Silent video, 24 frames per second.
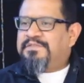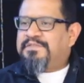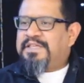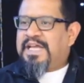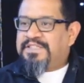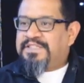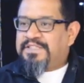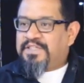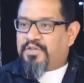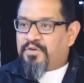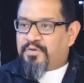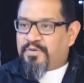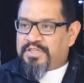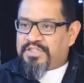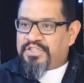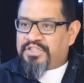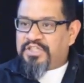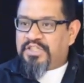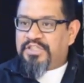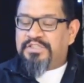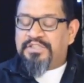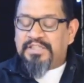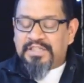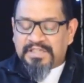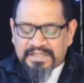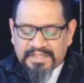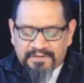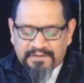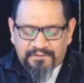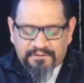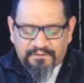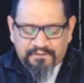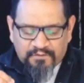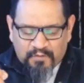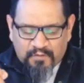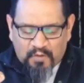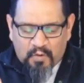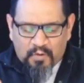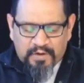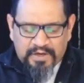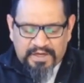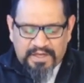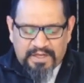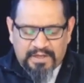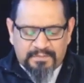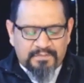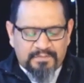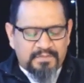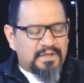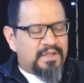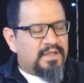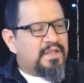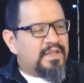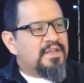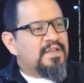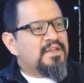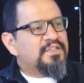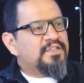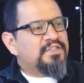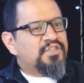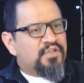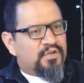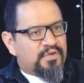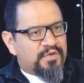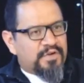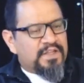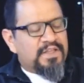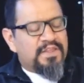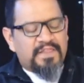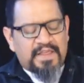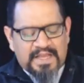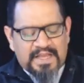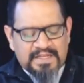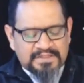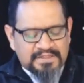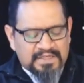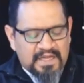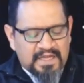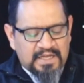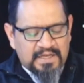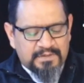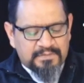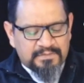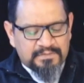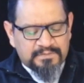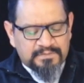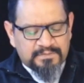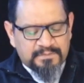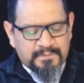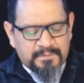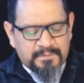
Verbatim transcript: as a Christian, to live for him during that time.